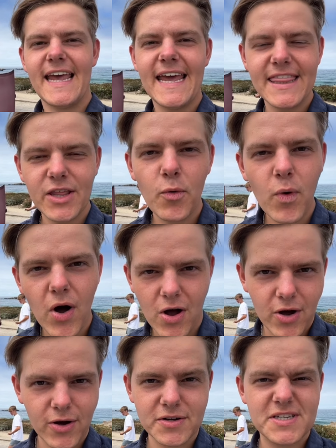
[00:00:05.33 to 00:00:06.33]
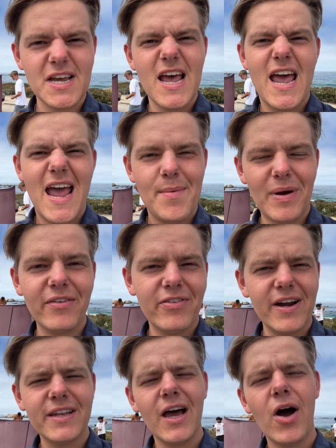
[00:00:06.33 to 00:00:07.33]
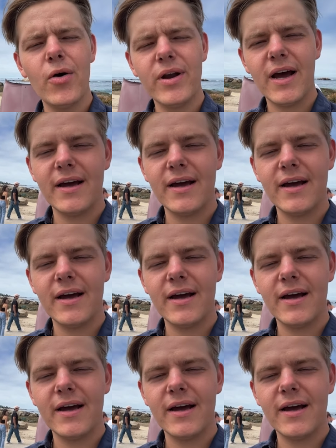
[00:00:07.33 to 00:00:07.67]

in the world, and my friend, the owner,